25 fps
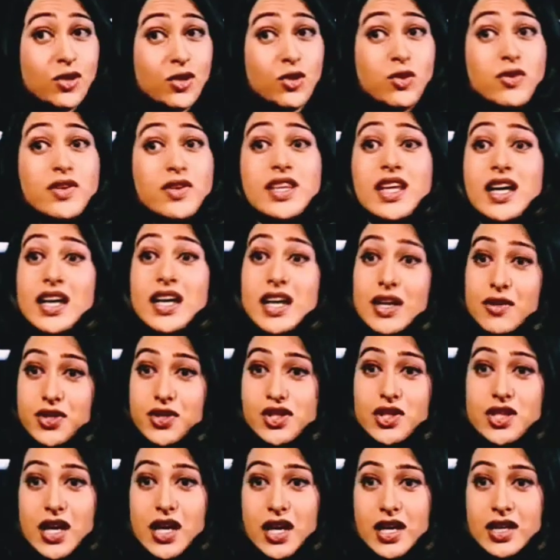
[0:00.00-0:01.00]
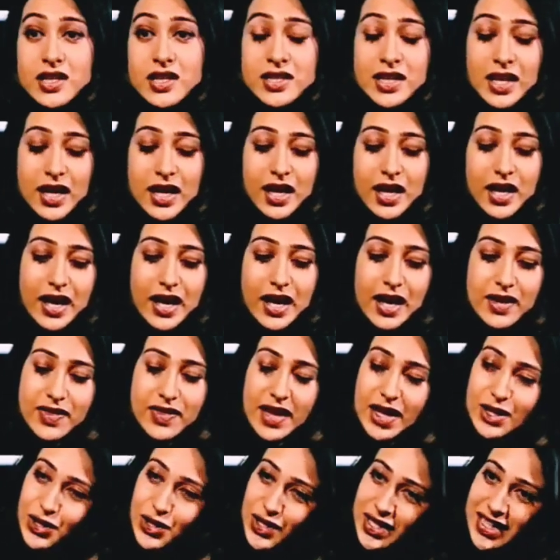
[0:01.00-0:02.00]
and Govinda loves to dance. And
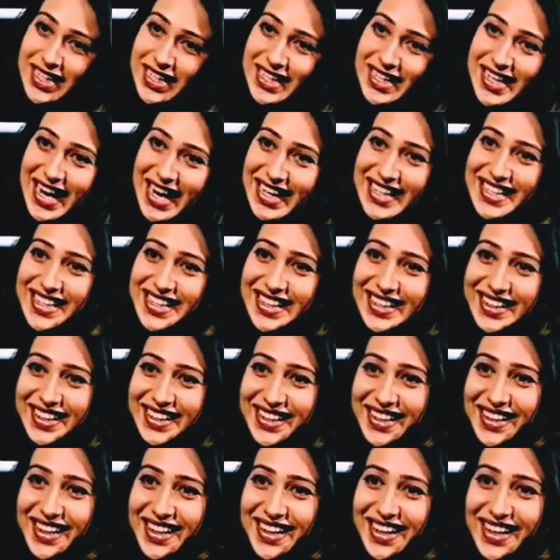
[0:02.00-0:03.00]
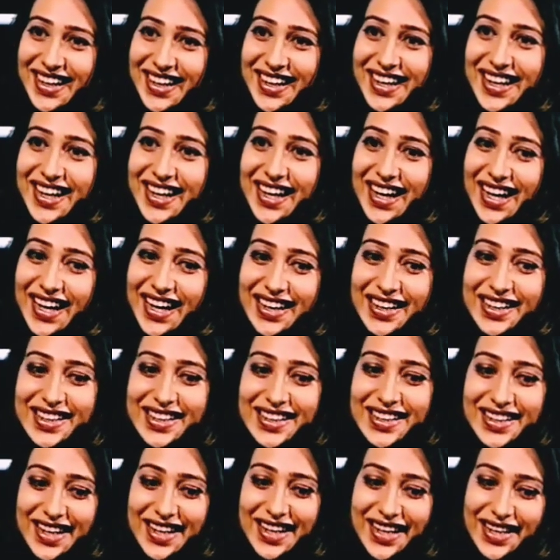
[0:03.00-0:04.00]
that just connected.
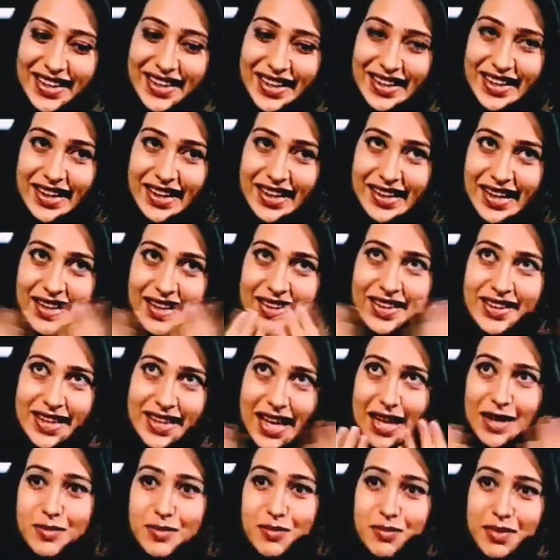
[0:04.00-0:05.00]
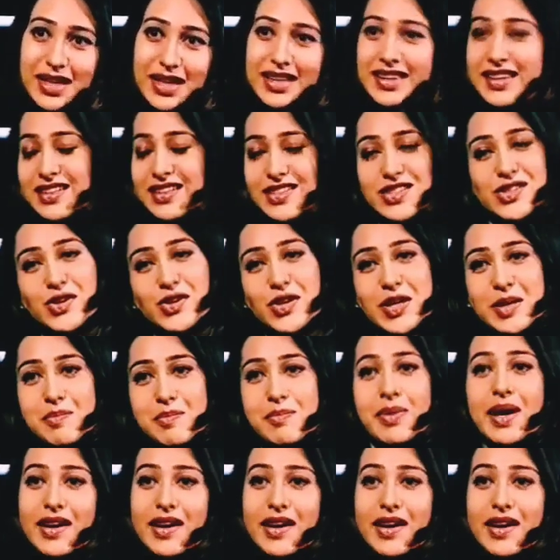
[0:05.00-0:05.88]
And I think that made the screen